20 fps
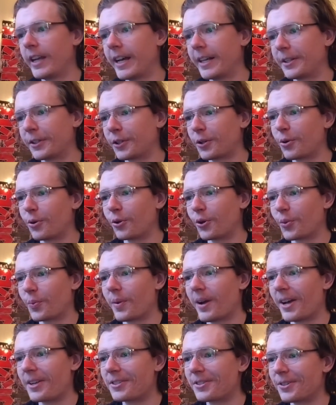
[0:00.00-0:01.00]
at the
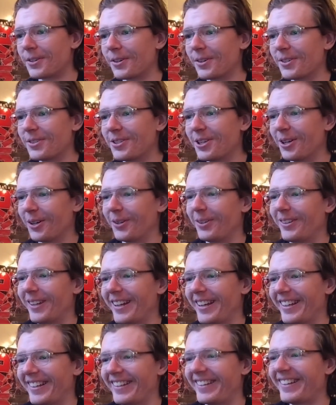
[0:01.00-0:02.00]
quartermaster. So
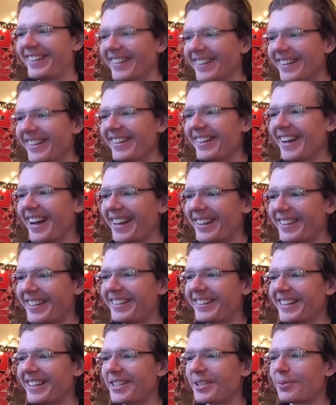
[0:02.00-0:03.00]
like, I
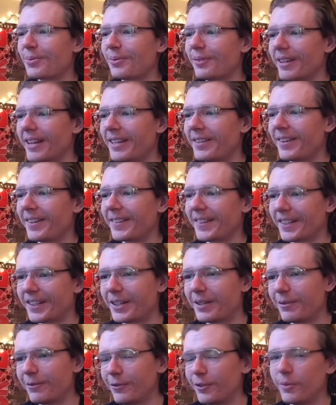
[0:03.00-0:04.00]
think that's what, and like the
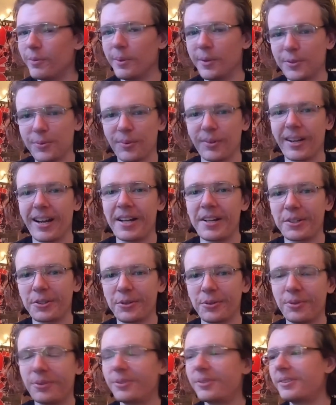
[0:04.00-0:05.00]
kung fu moves were kind of
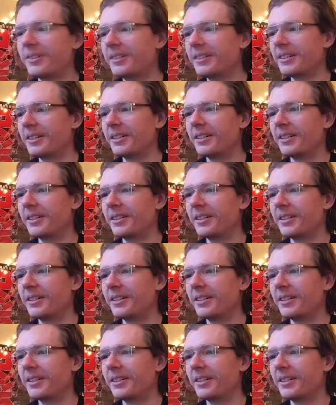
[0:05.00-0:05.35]
cool,